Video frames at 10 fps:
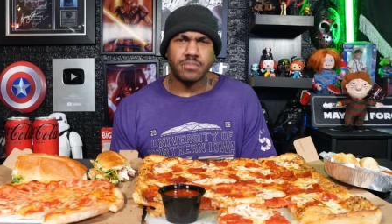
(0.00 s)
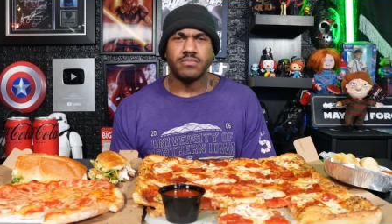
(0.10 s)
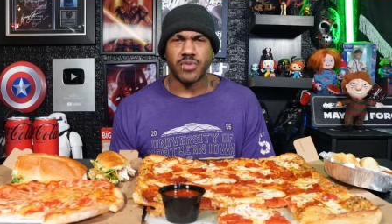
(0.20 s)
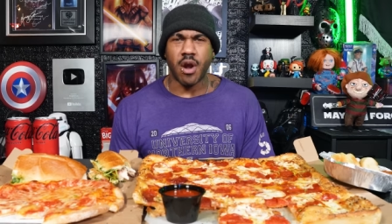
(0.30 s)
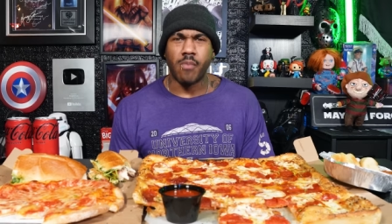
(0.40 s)

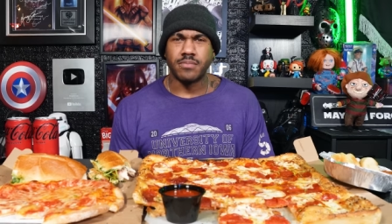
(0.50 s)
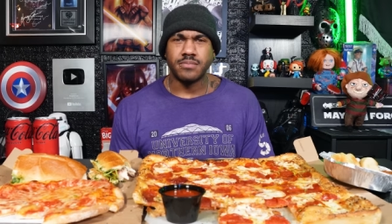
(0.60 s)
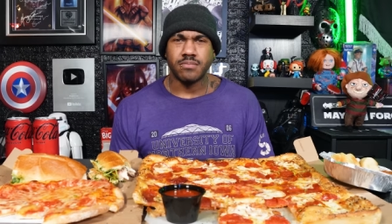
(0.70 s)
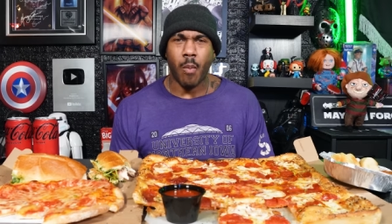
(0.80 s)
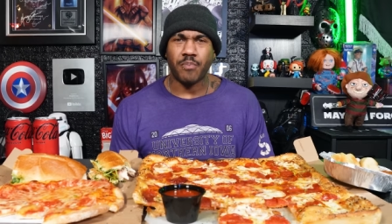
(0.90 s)
You know?
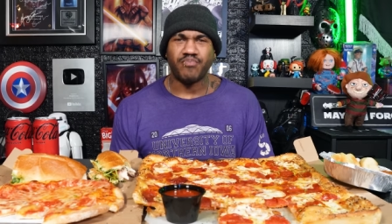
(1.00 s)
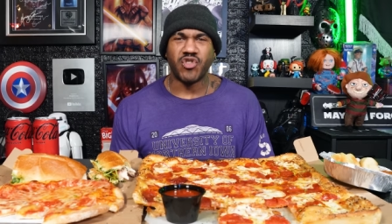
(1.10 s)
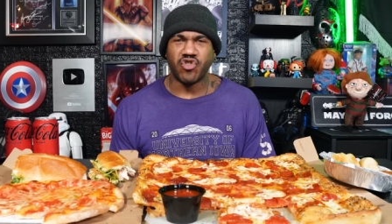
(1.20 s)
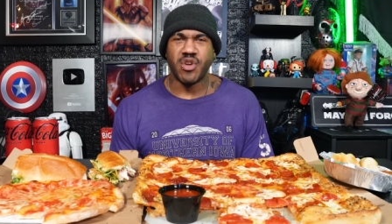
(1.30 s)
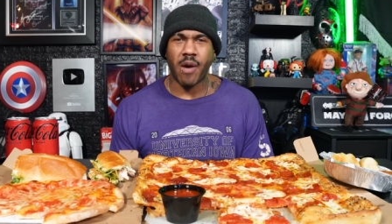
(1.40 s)
Did
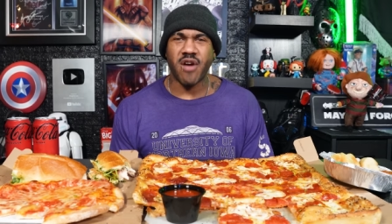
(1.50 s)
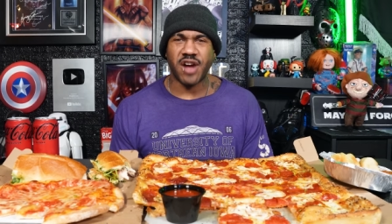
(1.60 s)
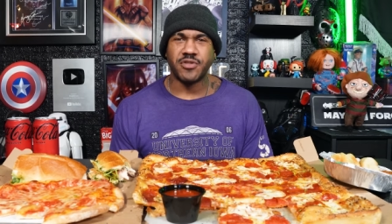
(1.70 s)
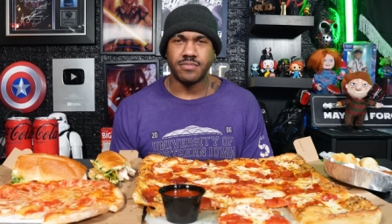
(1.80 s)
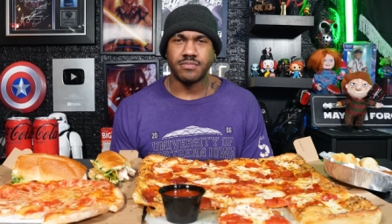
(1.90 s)
you see my
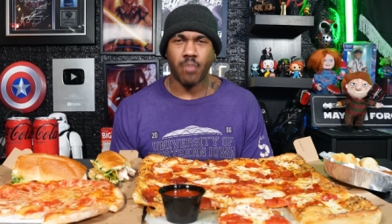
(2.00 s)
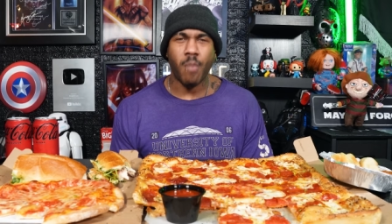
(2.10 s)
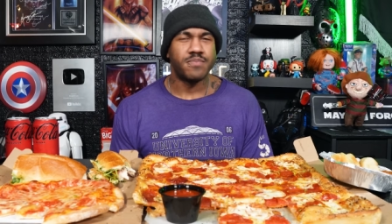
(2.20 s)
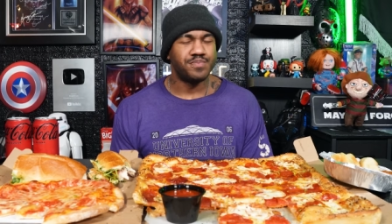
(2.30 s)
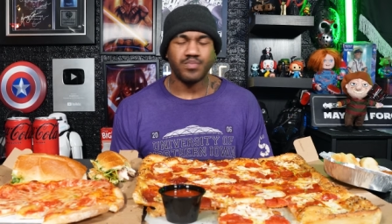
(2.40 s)
reaction?
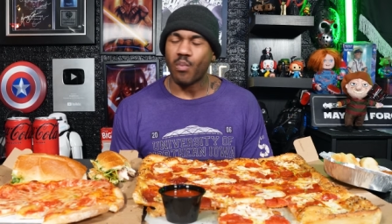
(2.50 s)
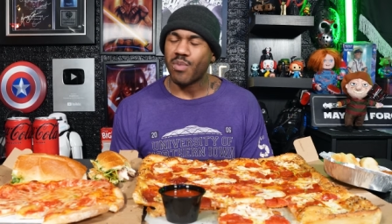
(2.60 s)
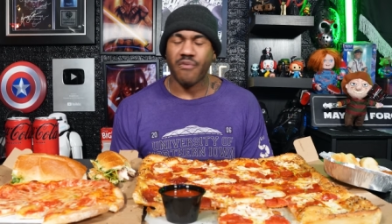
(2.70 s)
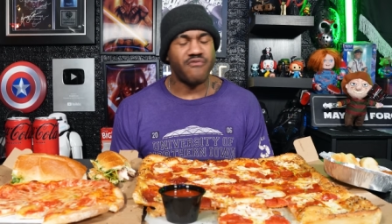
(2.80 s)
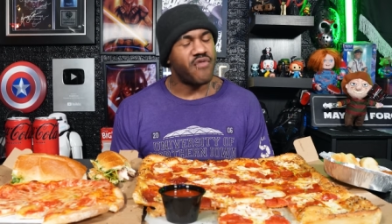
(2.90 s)

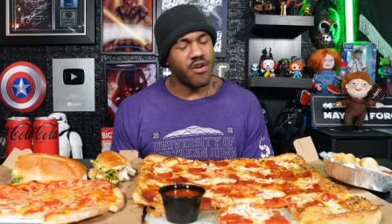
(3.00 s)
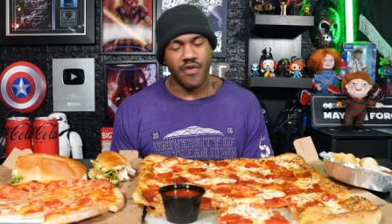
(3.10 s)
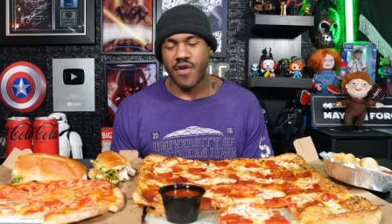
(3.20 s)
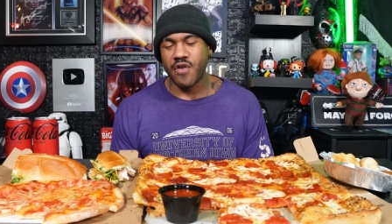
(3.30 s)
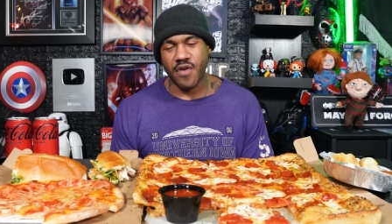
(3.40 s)
Very,
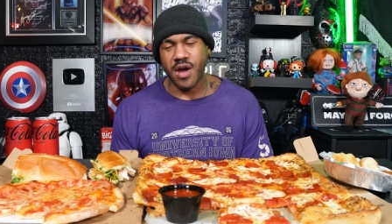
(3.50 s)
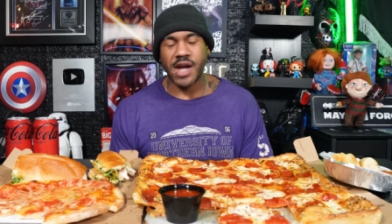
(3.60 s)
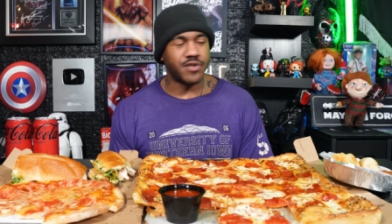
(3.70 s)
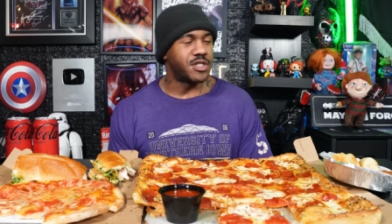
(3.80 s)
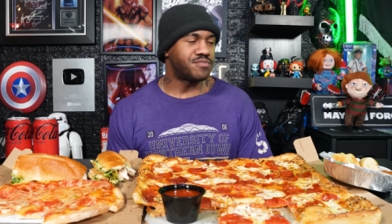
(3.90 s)
very, very
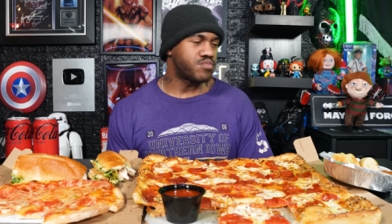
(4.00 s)
accurate.